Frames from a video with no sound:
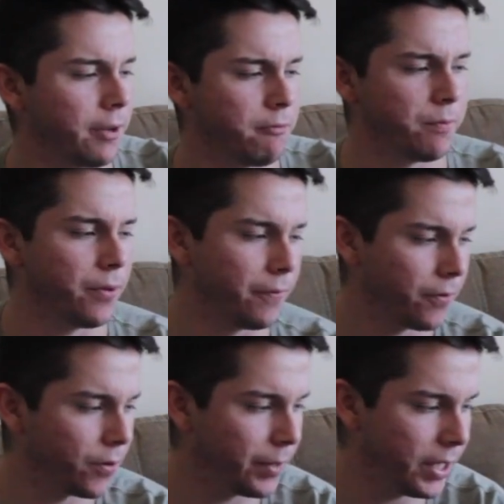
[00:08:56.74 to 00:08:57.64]
and
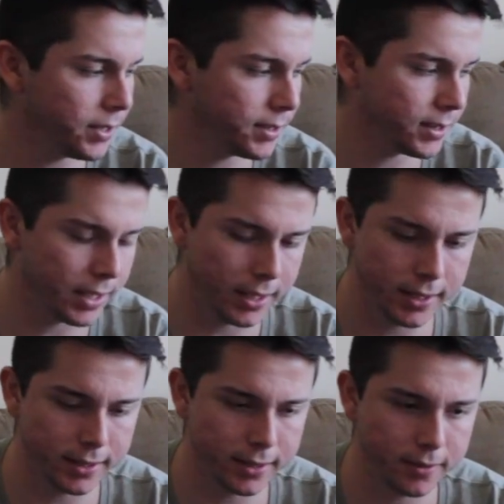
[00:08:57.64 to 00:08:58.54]
1.4 means
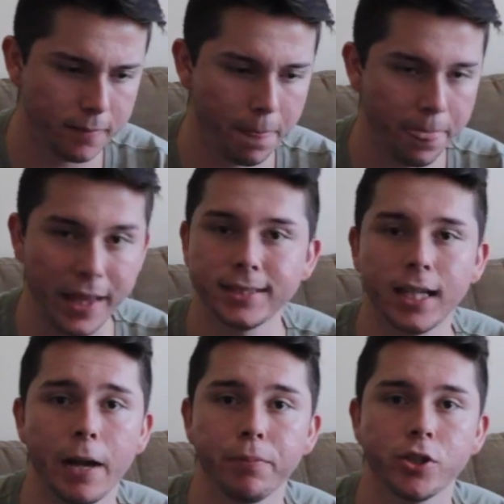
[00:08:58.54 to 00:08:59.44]
is that's
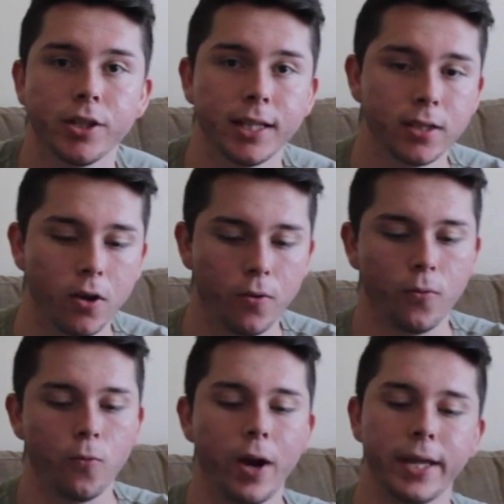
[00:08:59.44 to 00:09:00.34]
the aperture, that's how
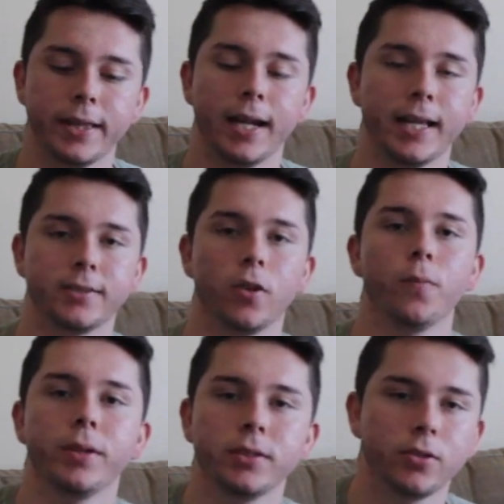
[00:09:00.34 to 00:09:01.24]
wide the lens
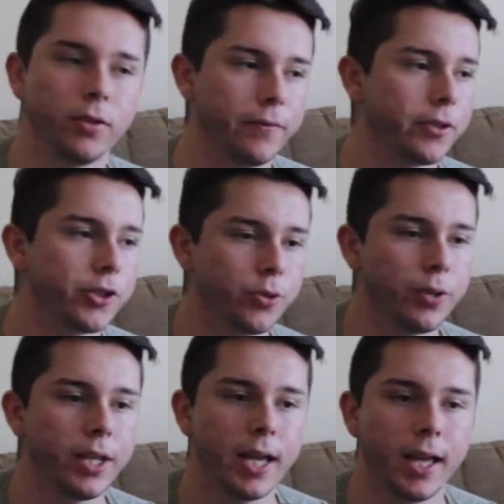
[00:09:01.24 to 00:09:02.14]
opens. So if you're
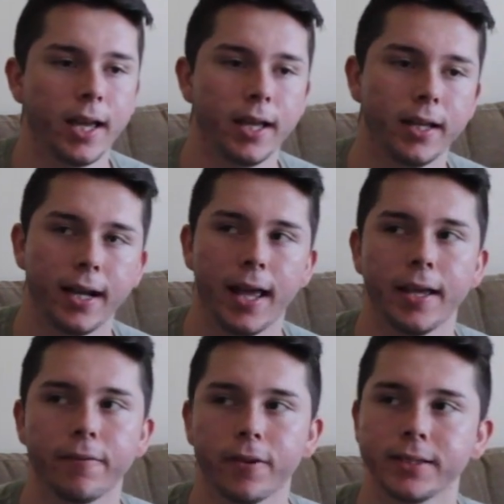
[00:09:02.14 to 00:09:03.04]
shooting at
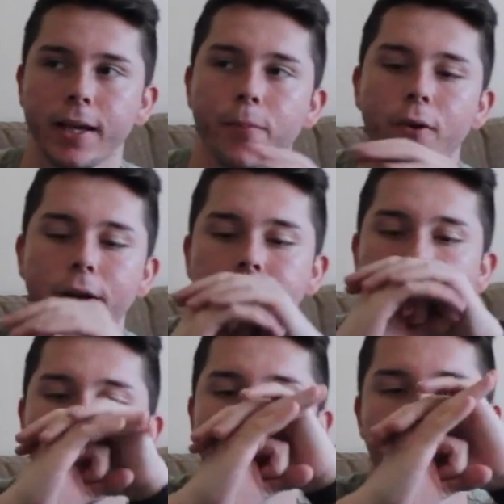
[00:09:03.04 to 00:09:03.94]
like, for example,
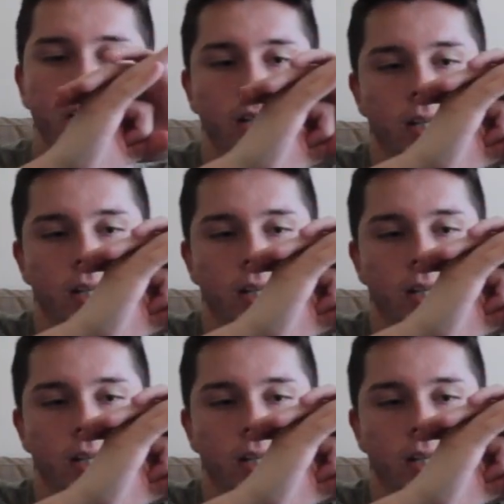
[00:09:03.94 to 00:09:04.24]
f11,